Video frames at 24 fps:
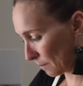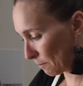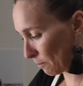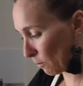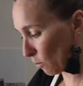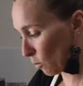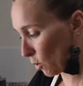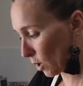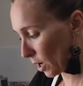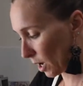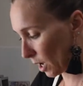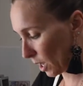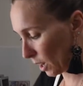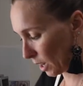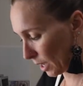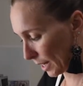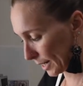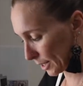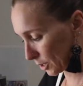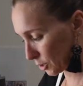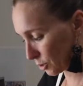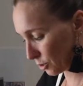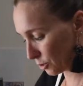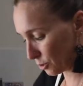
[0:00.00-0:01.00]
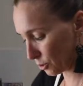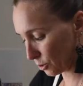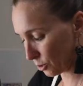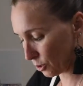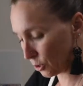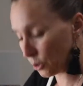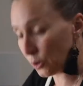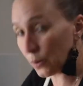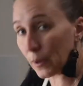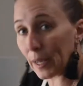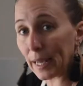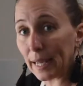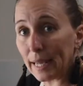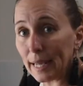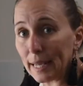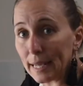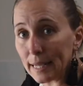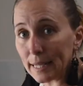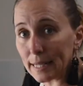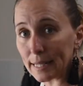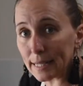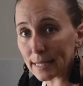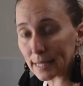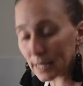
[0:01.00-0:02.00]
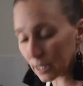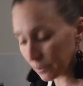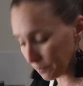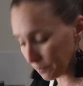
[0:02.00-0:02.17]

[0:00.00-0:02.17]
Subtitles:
What I like to do is